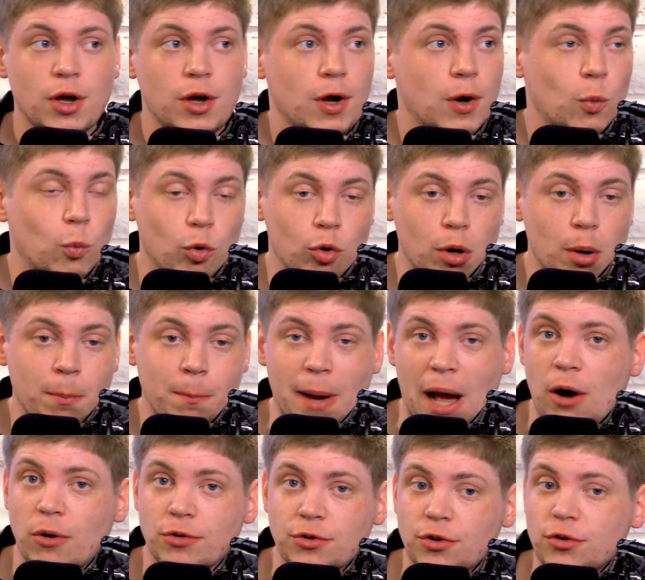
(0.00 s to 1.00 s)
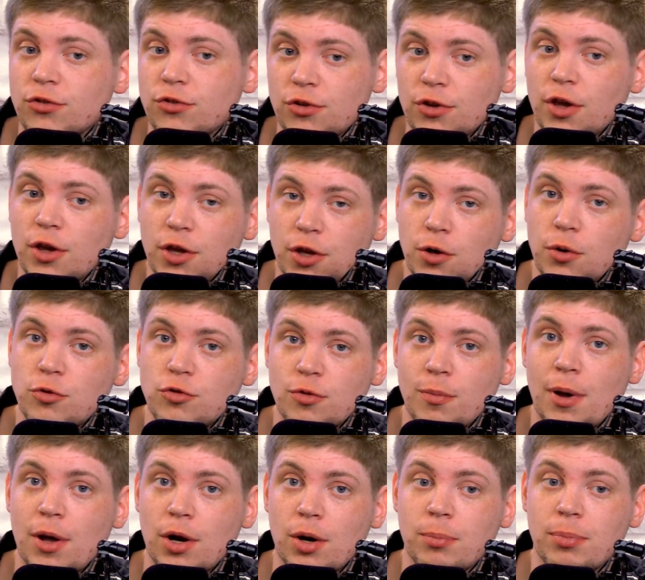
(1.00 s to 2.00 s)
we're about to see a huge
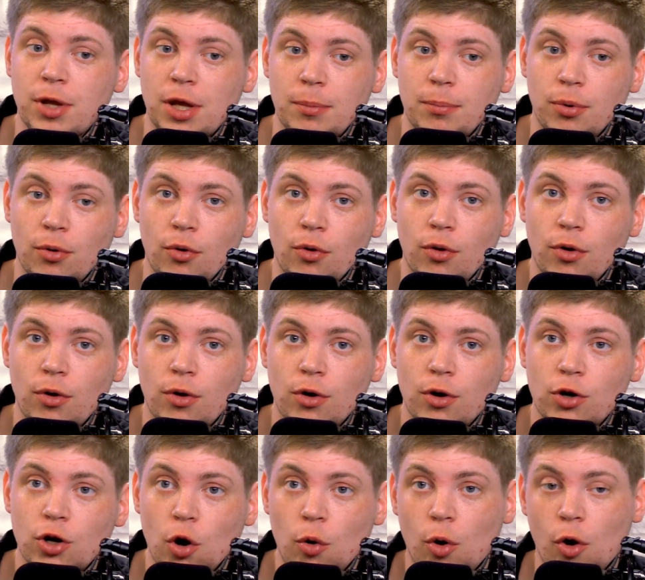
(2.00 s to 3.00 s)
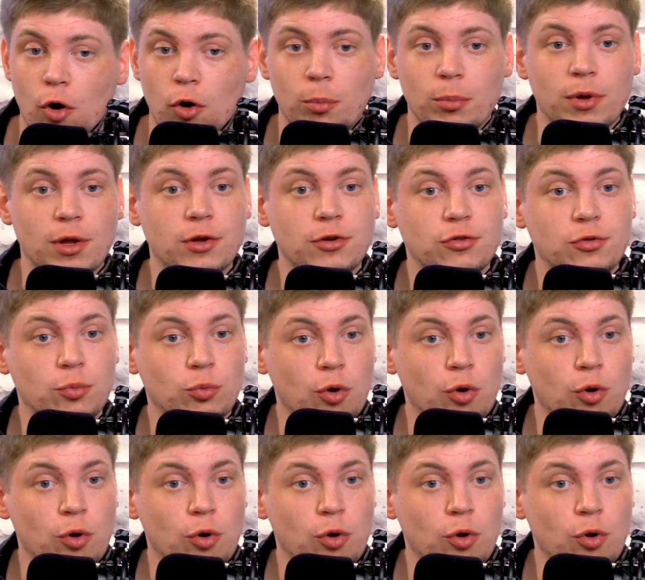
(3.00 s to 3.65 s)
amount of people go homeless.